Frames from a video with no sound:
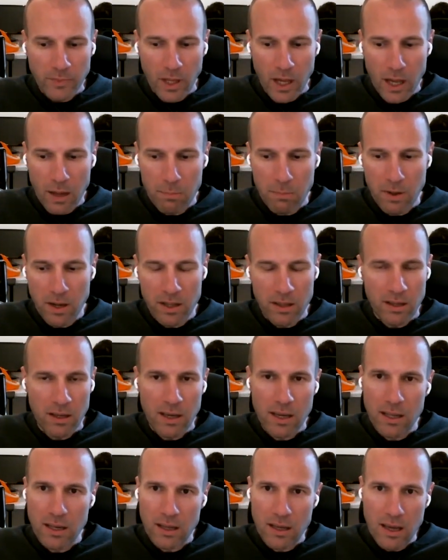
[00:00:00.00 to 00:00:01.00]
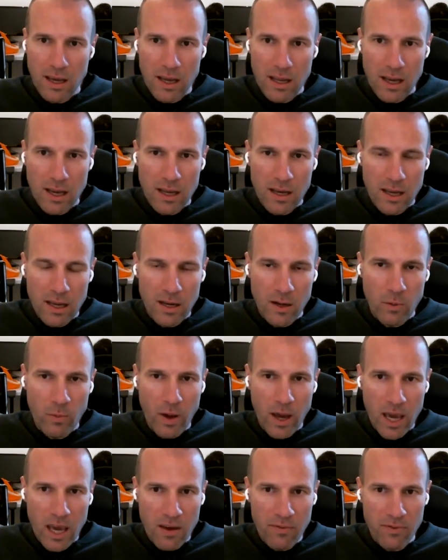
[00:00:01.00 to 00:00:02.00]
But in a
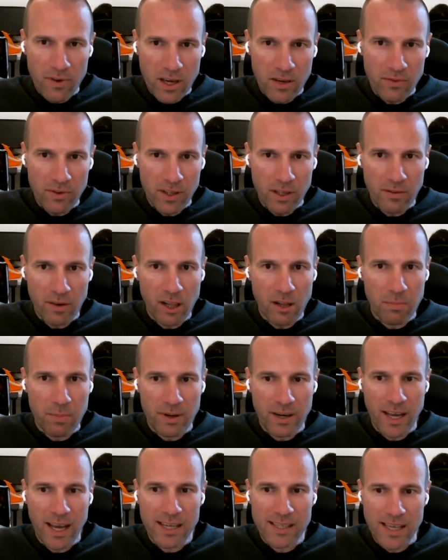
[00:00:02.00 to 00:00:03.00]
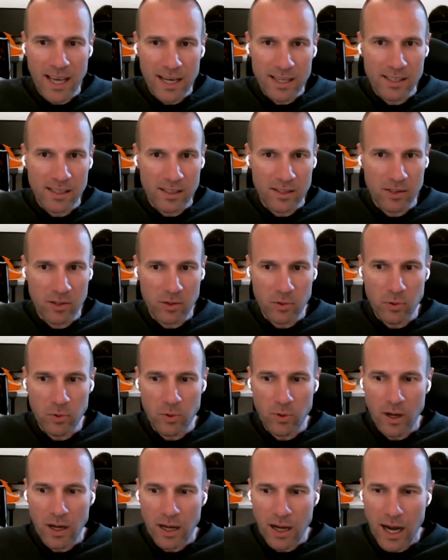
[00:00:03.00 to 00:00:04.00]
way, if a developer has access
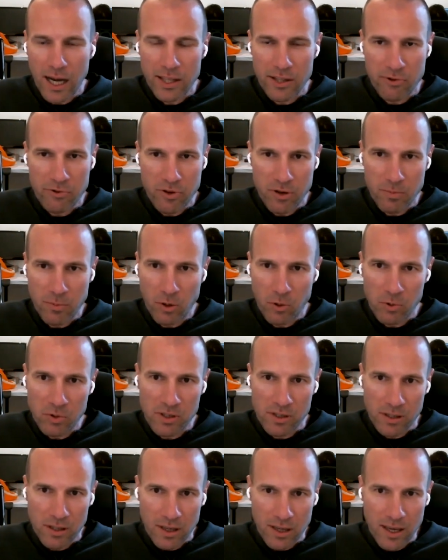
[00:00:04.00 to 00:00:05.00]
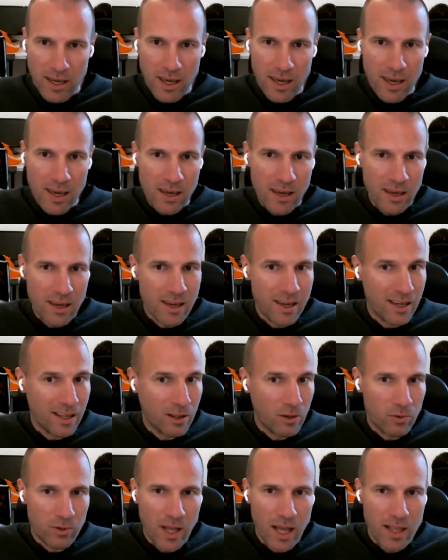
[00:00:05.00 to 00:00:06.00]
to other remotes, he can
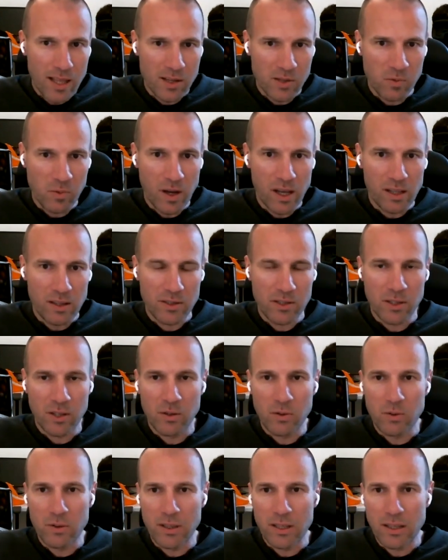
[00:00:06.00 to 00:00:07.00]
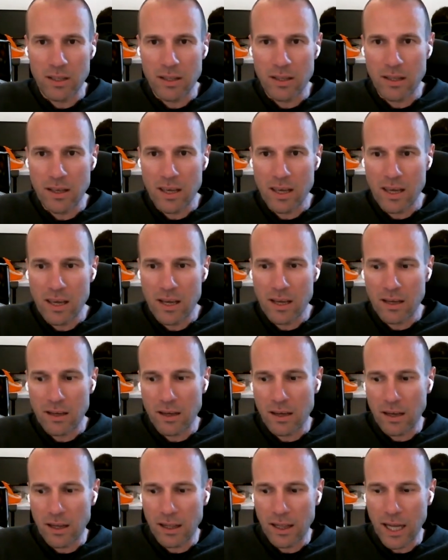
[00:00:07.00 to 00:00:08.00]
do that as well. So the
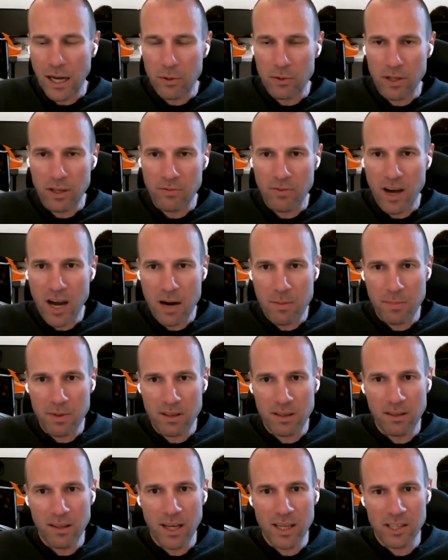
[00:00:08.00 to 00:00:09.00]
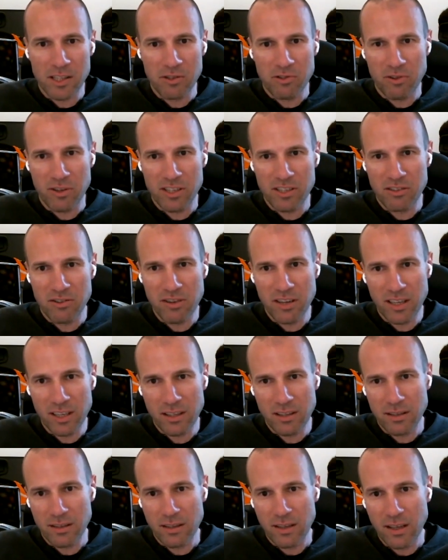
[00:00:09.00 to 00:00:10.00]
cloud environment doesn't
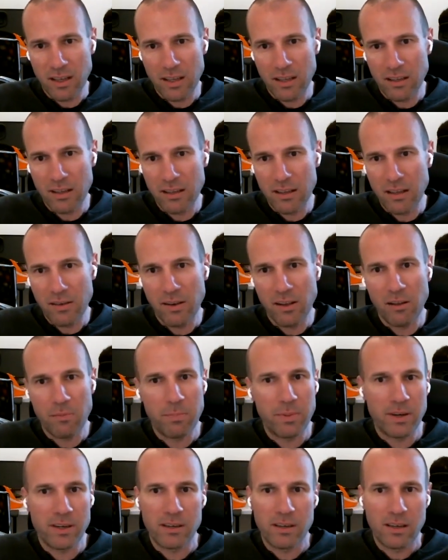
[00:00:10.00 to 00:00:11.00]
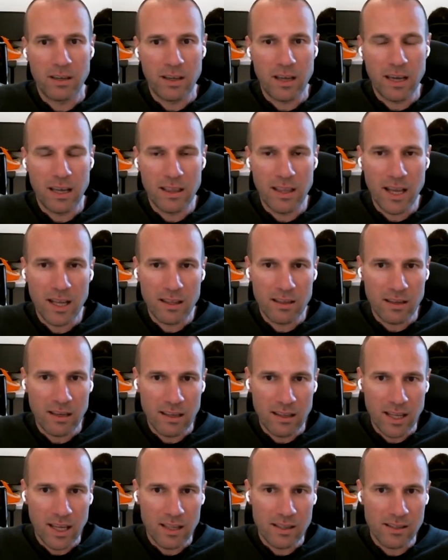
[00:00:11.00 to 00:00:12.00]
restrict the developer in
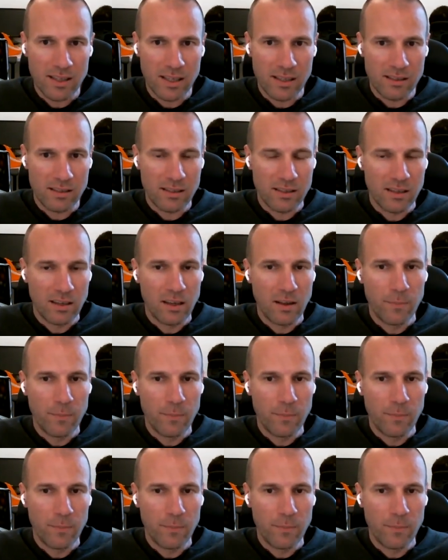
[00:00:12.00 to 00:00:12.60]
that sense.